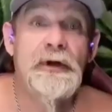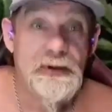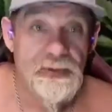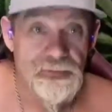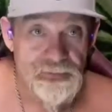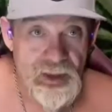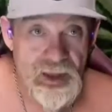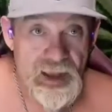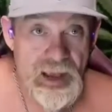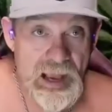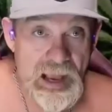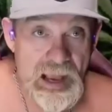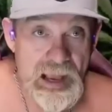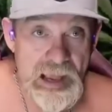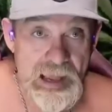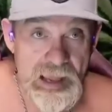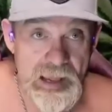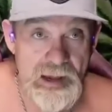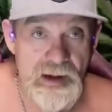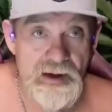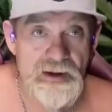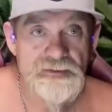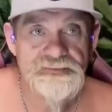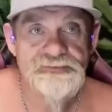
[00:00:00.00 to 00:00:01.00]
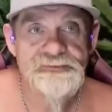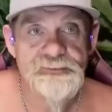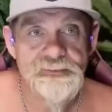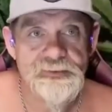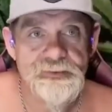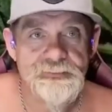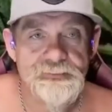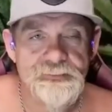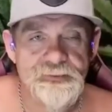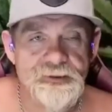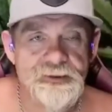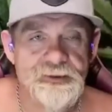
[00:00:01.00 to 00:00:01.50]
The house we
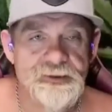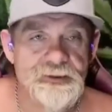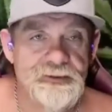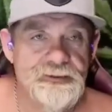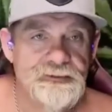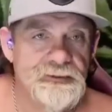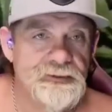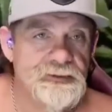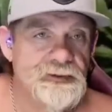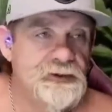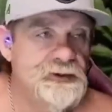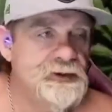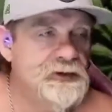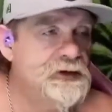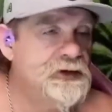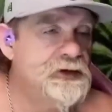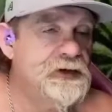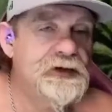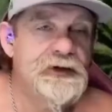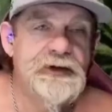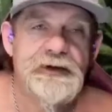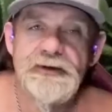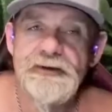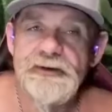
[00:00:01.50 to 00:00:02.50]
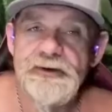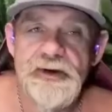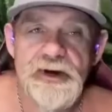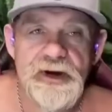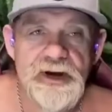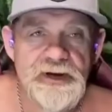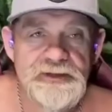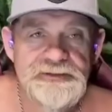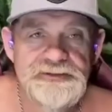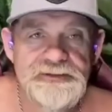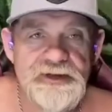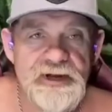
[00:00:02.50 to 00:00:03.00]
rented
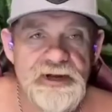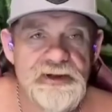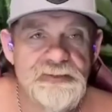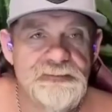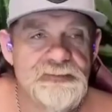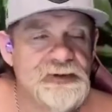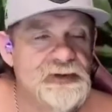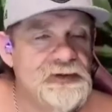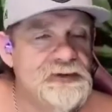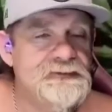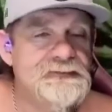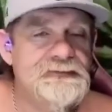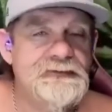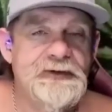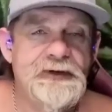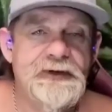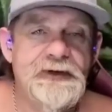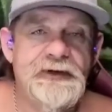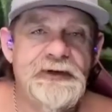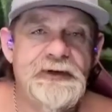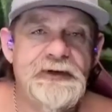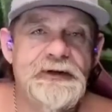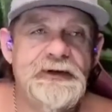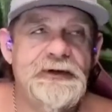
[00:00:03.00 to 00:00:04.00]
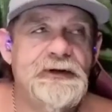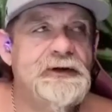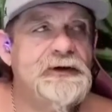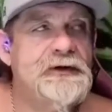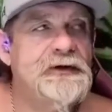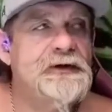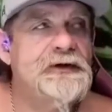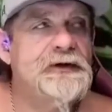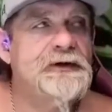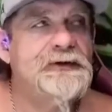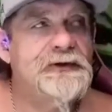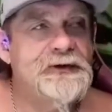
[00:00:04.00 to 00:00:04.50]
crashed out, man.
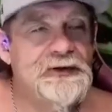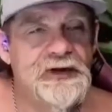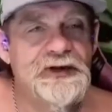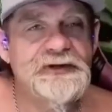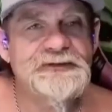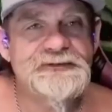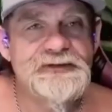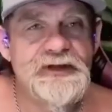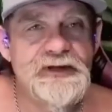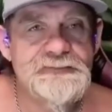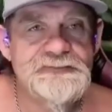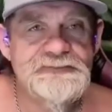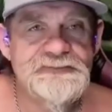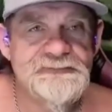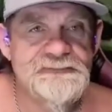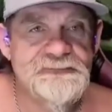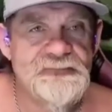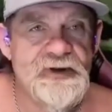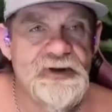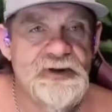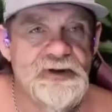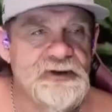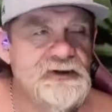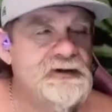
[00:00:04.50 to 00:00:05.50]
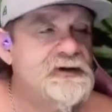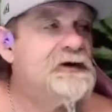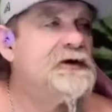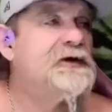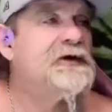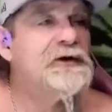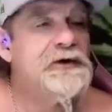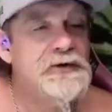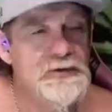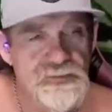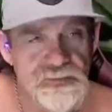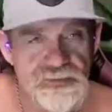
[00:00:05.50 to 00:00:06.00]
The next day was a Friday.
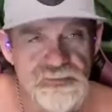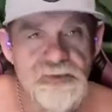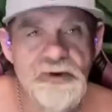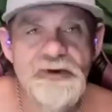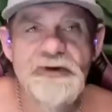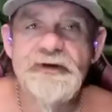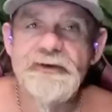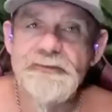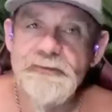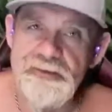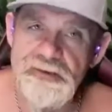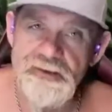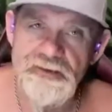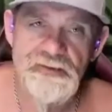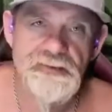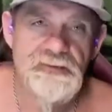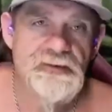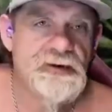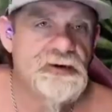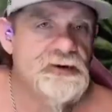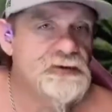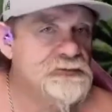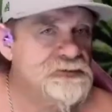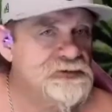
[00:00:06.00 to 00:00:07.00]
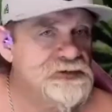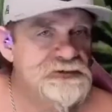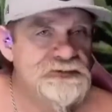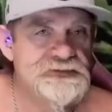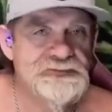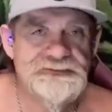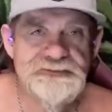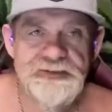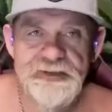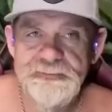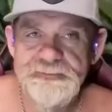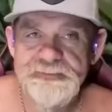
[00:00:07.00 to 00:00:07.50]
We wake up, we go to work, we do the
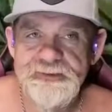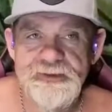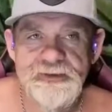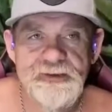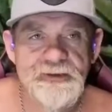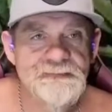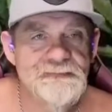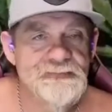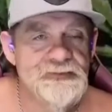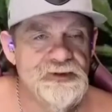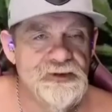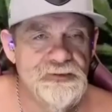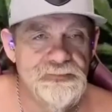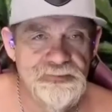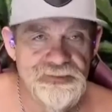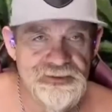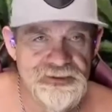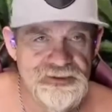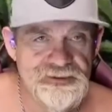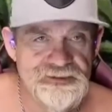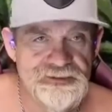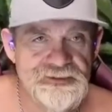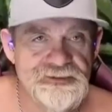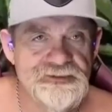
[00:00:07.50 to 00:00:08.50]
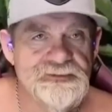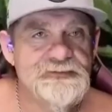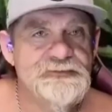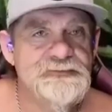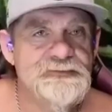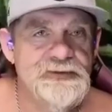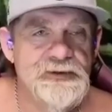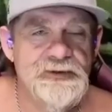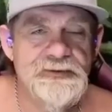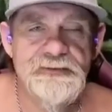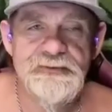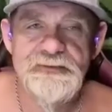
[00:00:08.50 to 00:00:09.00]
same thing over again. We eat dinner,
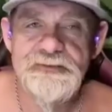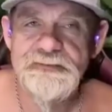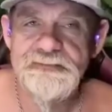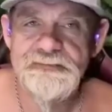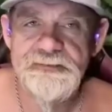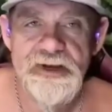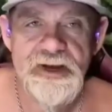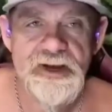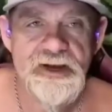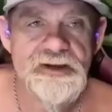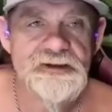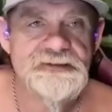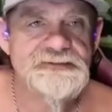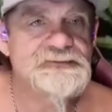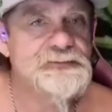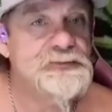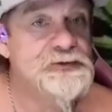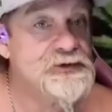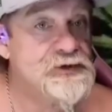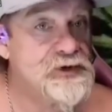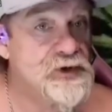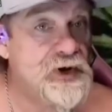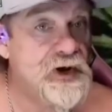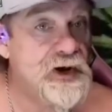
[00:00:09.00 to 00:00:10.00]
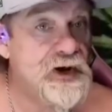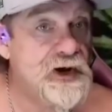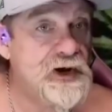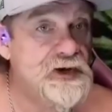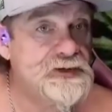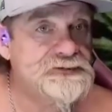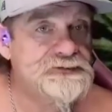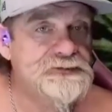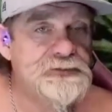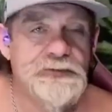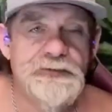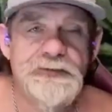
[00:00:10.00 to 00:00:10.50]
we go to the house, we
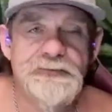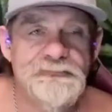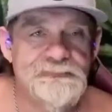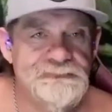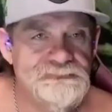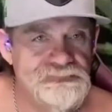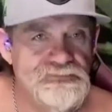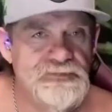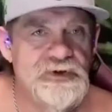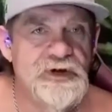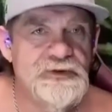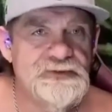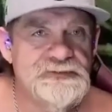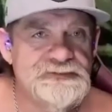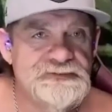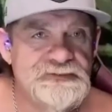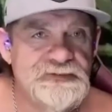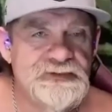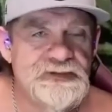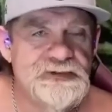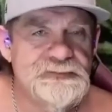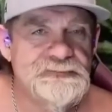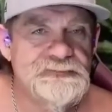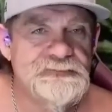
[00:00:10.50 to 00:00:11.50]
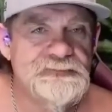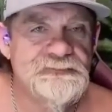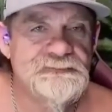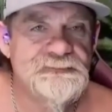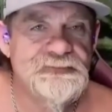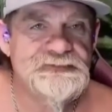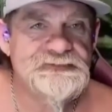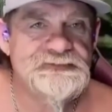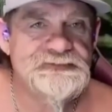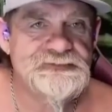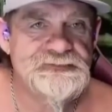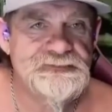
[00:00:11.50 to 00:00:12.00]
crash, or we go to sleep. We
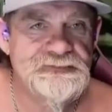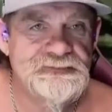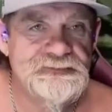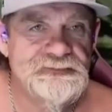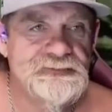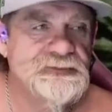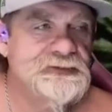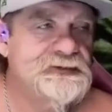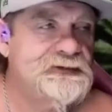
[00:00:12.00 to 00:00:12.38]
fix it to